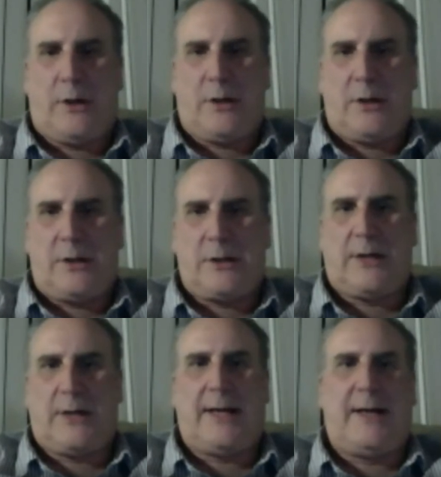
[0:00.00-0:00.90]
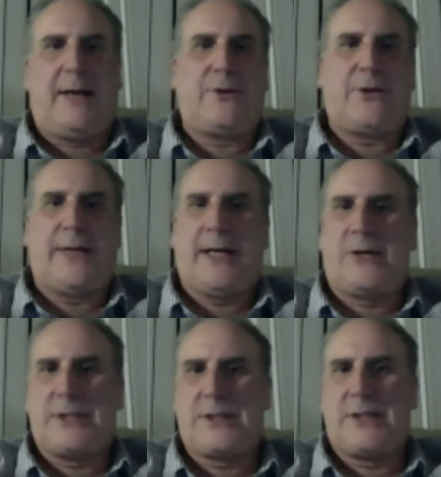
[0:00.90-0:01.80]
You know, everything else
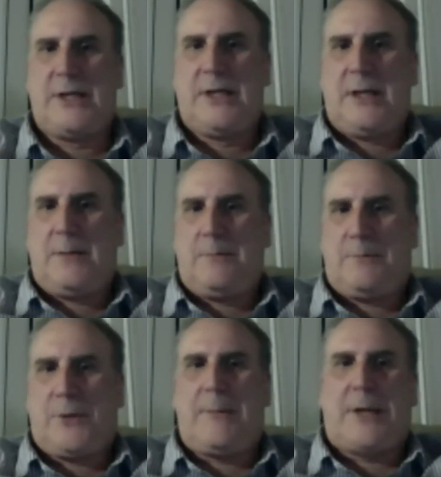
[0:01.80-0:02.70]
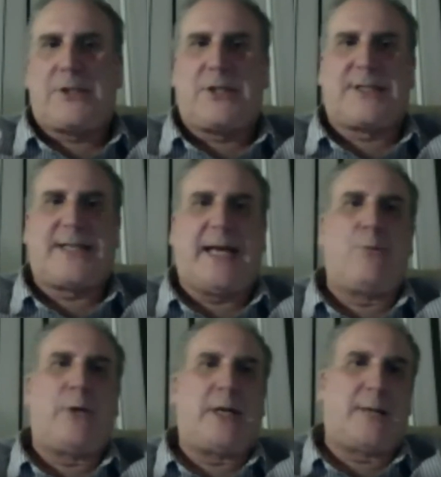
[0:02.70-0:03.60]
is pretty much the same when it
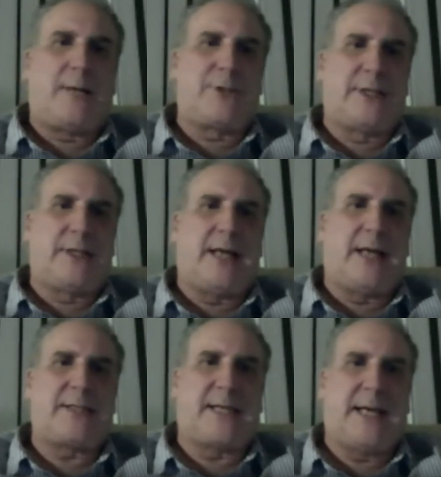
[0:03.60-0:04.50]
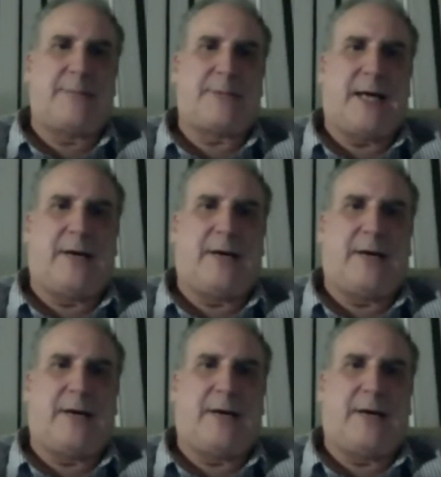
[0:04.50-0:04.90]
comes to the landscape stuff.